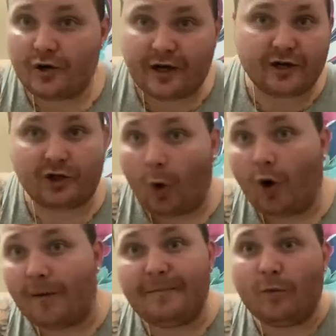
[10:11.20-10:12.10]
their
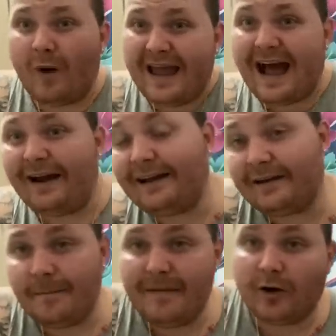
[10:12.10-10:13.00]
door and be way out there in
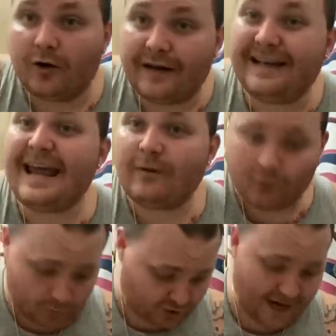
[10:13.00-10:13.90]
the middle of the day
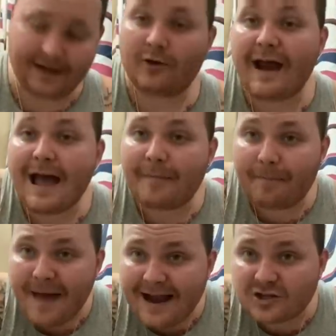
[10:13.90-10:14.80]
room trying to grab a
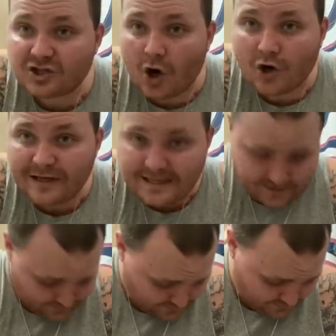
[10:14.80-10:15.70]
pack of
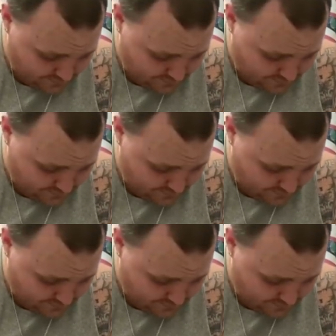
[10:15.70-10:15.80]
sardines.